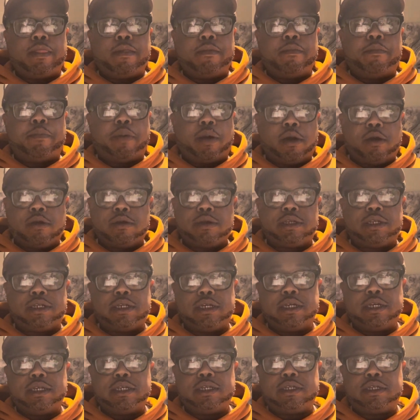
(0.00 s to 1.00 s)

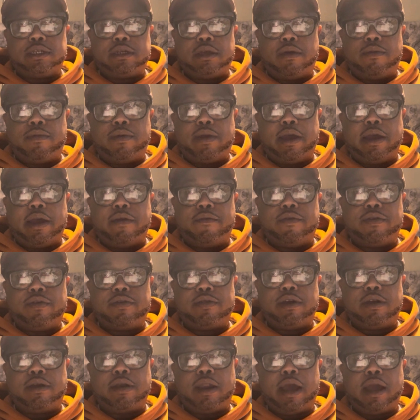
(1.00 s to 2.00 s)
purses, or whatever.
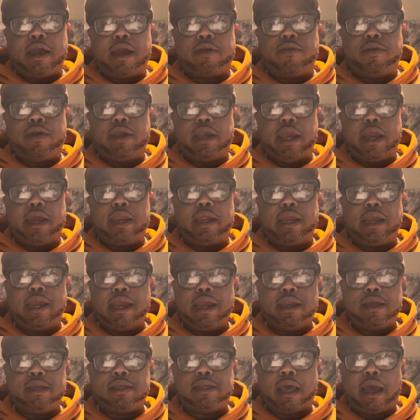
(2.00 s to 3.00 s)
They're not creating
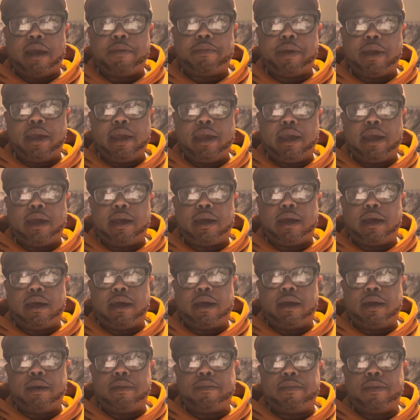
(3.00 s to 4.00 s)
any type of
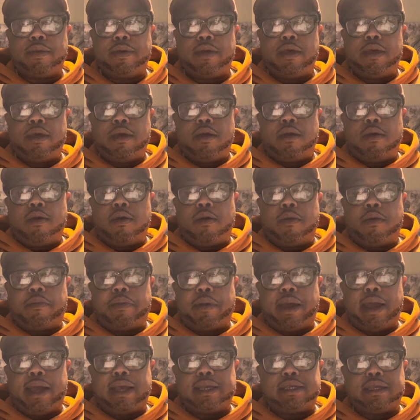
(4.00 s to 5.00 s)
income or
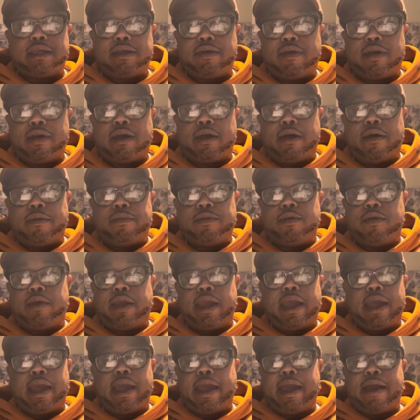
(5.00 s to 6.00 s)
passive income. You
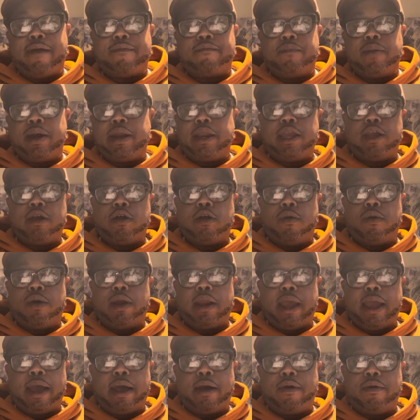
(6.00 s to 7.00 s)
can't have money going
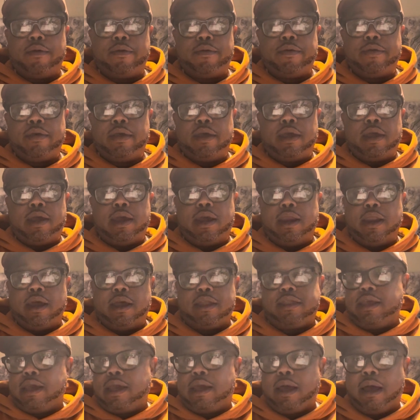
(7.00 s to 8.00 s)
out and
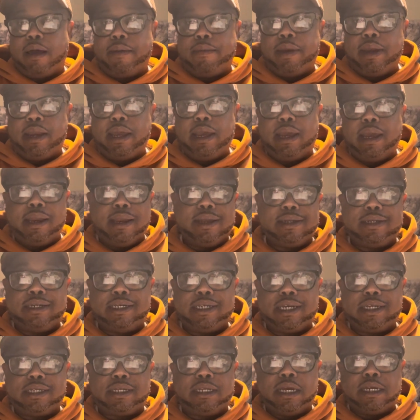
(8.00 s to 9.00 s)
nothing coming in. It
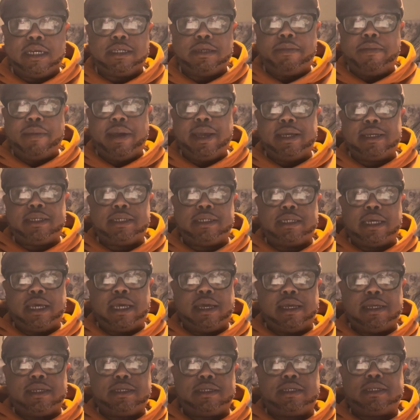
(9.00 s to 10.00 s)
just doesn't make
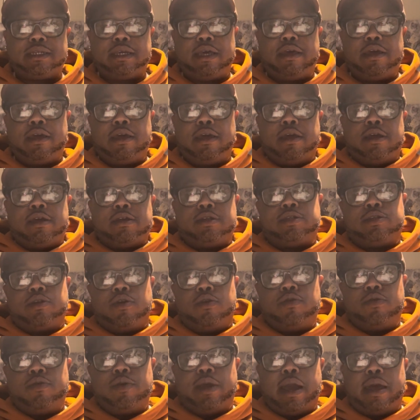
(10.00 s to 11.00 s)
sense.
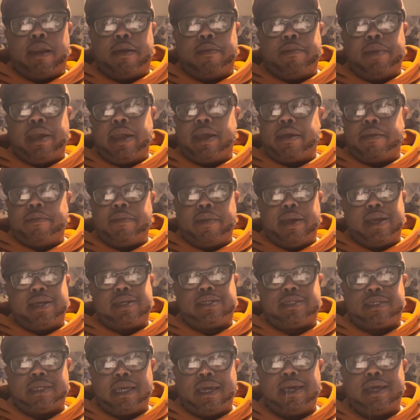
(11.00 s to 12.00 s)
So you got to make it make
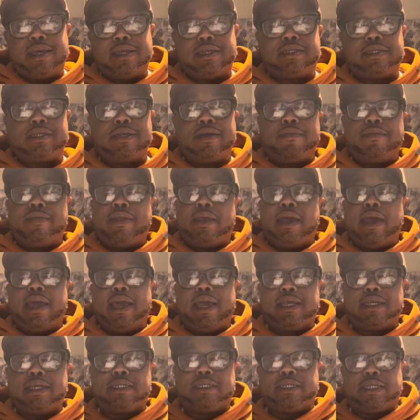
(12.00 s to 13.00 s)
sense
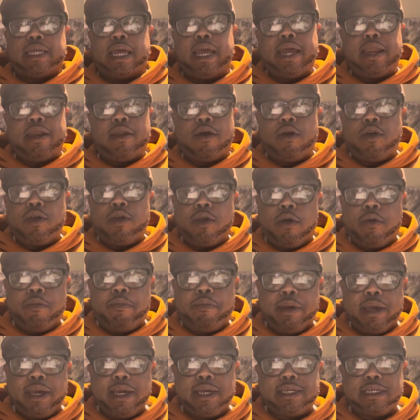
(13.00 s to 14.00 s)
and stand on your
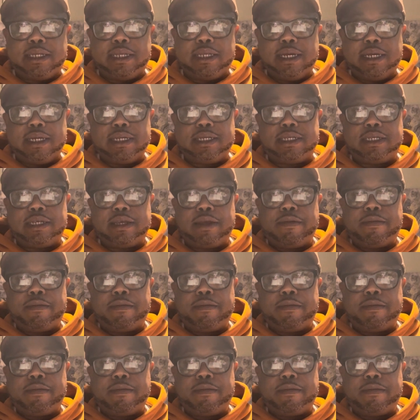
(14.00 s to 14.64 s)
business